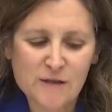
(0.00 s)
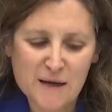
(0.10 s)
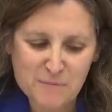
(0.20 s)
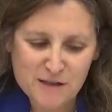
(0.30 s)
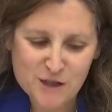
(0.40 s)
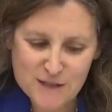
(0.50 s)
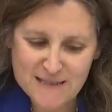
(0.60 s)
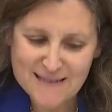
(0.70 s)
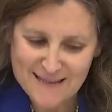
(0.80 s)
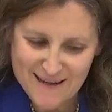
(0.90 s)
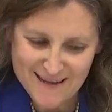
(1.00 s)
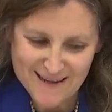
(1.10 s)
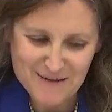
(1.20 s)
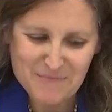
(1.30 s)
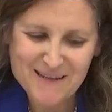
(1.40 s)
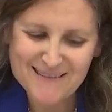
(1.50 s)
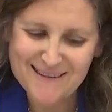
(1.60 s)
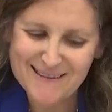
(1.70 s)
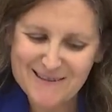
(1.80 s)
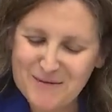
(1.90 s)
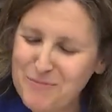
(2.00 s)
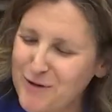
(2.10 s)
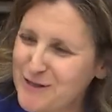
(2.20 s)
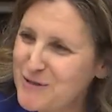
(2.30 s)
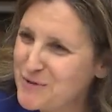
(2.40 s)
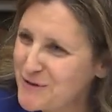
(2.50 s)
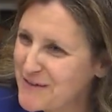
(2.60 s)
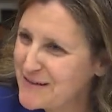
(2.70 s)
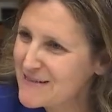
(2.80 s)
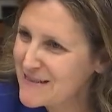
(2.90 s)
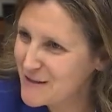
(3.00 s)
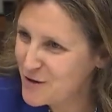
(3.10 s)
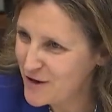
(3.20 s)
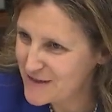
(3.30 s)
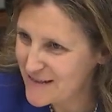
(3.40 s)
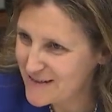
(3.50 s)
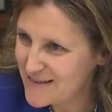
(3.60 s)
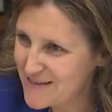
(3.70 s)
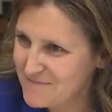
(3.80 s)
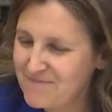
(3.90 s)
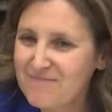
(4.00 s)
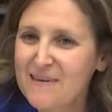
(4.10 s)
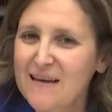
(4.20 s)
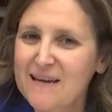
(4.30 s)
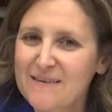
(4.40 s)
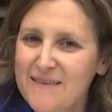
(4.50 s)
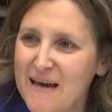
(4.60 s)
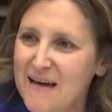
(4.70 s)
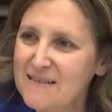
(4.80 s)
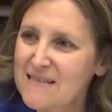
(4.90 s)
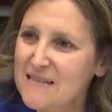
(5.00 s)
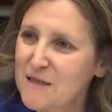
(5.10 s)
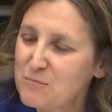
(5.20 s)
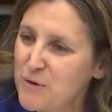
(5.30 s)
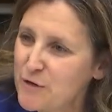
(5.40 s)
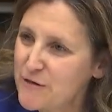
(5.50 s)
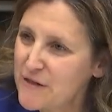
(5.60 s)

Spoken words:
Let me just say, because I think it's important to put things in context, that in both...